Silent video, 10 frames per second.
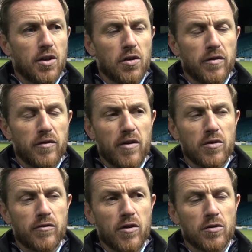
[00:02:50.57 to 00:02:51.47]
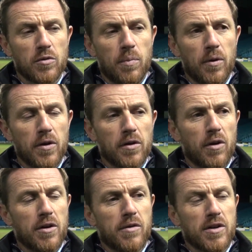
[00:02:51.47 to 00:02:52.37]
another very, very good point in the
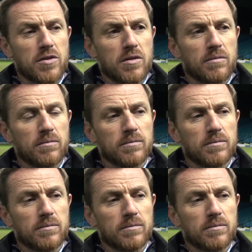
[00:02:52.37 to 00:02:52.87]
right direction.